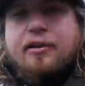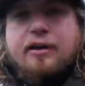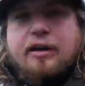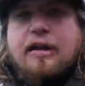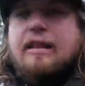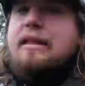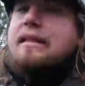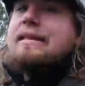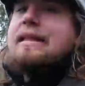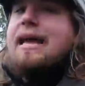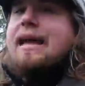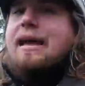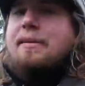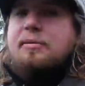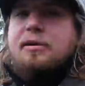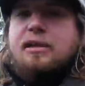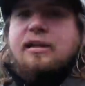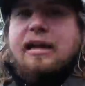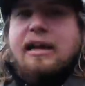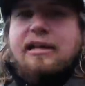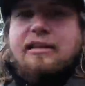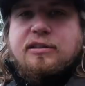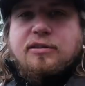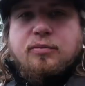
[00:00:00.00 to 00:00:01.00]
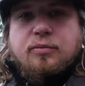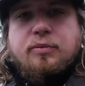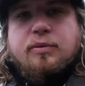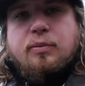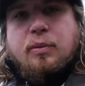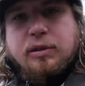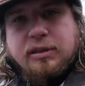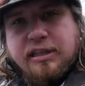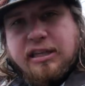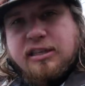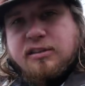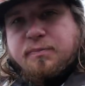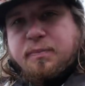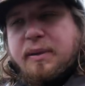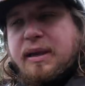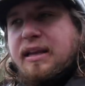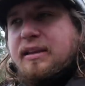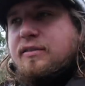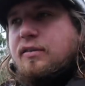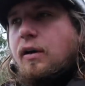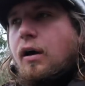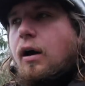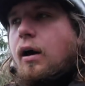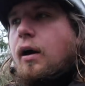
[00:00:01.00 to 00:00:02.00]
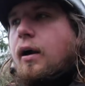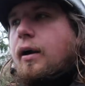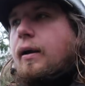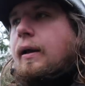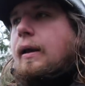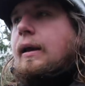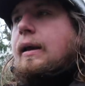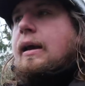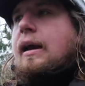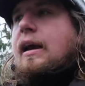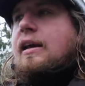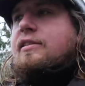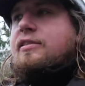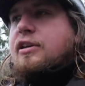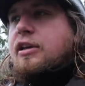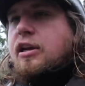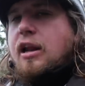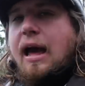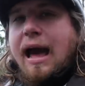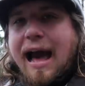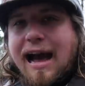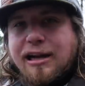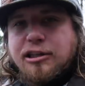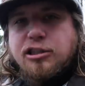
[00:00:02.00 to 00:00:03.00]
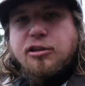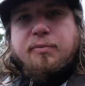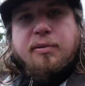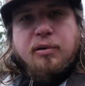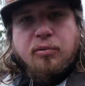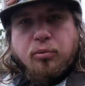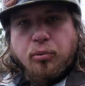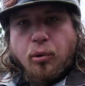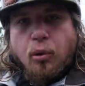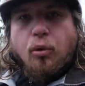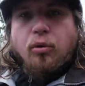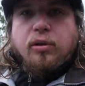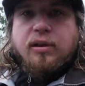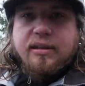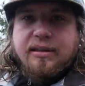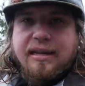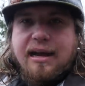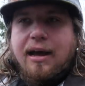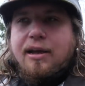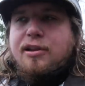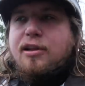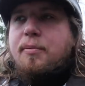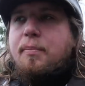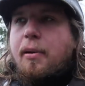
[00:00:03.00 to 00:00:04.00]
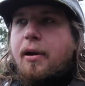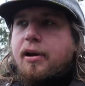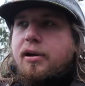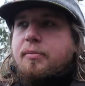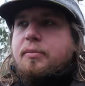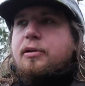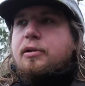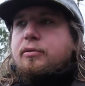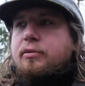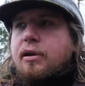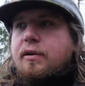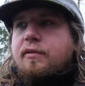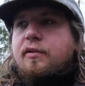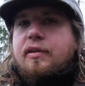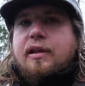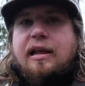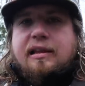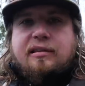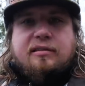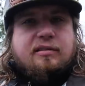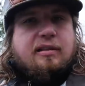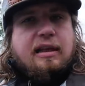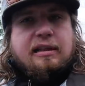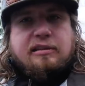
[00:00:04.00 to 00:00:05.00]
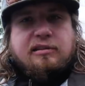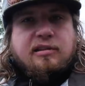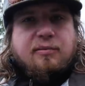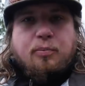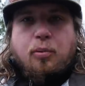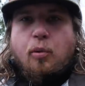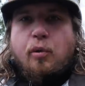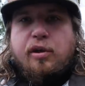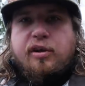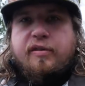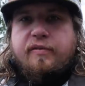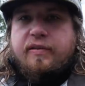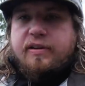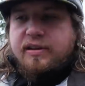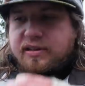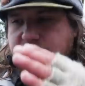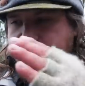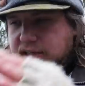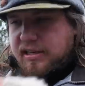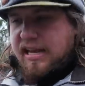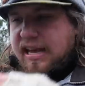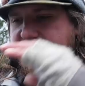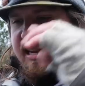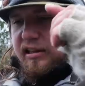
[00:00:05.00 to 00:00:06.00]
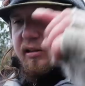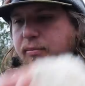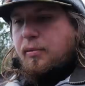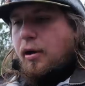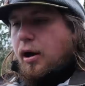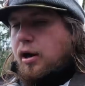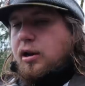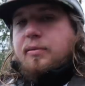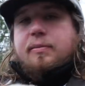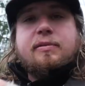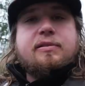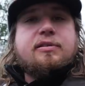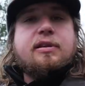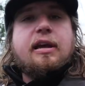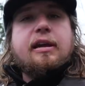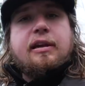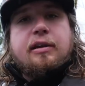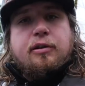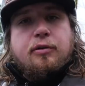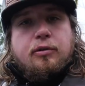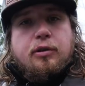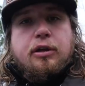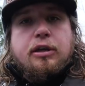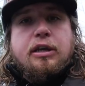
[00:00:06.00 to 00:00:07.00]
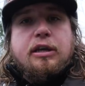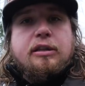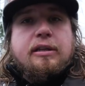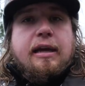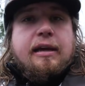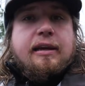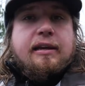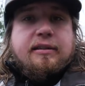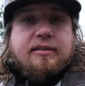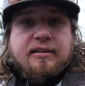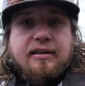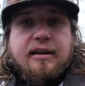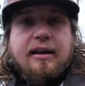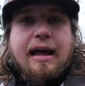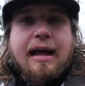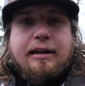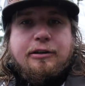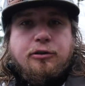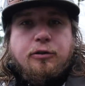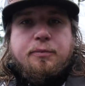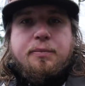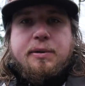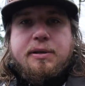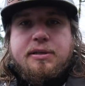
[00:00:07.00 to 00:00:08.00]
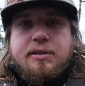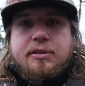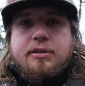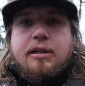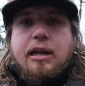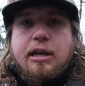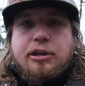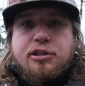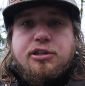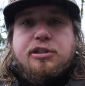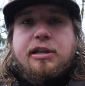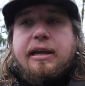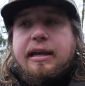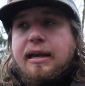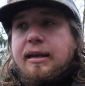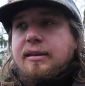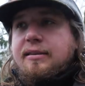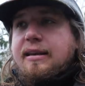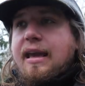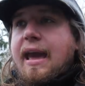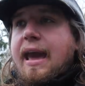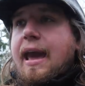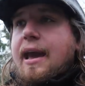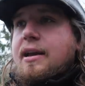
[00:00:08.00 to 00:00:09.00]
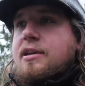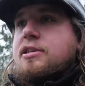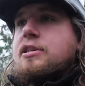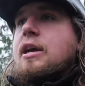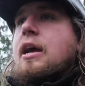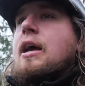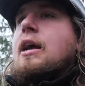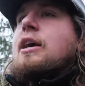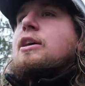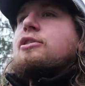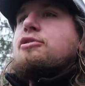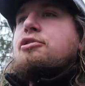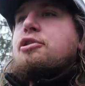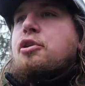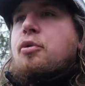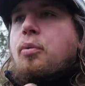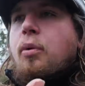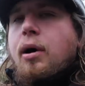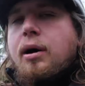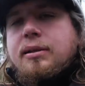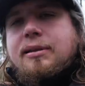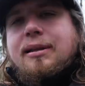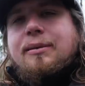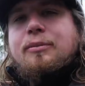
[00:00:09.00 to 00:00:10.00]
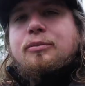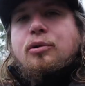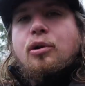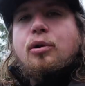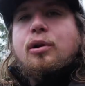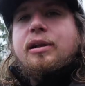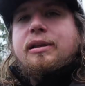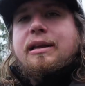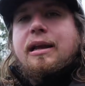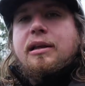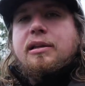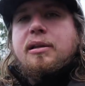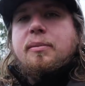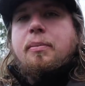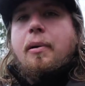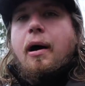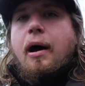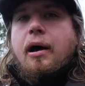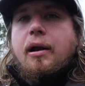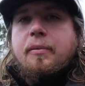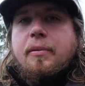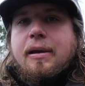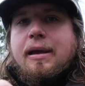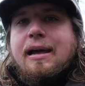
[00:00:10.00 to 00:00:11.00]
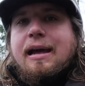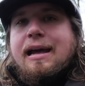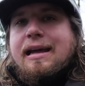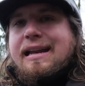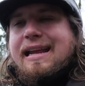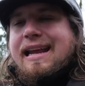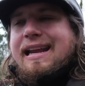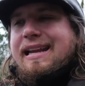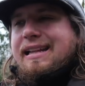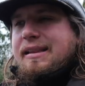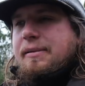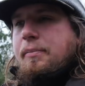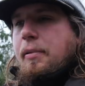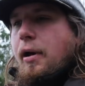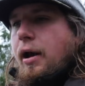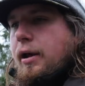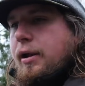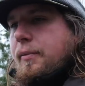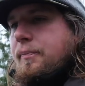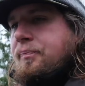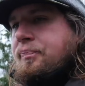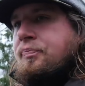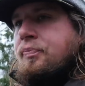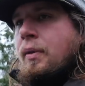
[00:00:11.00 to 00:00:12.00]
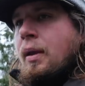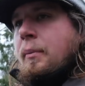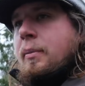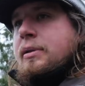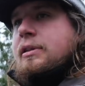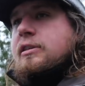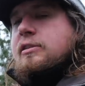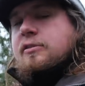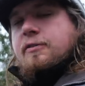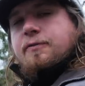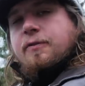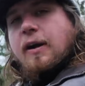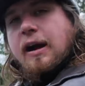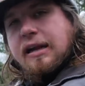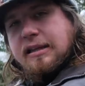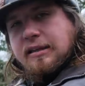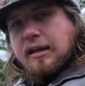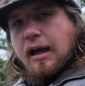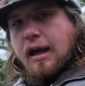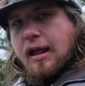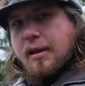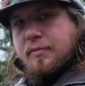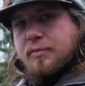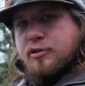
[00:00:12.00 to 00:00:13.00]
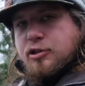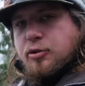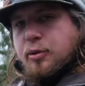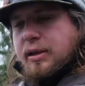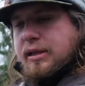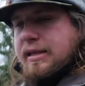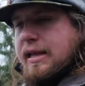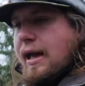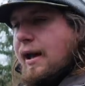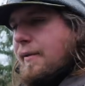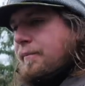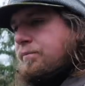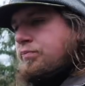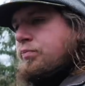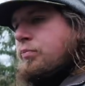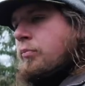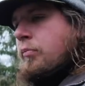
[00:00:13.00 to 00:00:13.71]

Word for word: or anything that emulates what these beads are, it's gonna actually be rolling down the bottom of the river. That's the point of it, is it's hitting the bottom. It's like you're looking like it's a natural presentation, like it's eggs. So you want them rolling down the bottom and hitting the bottom. But there's a fine line in between that.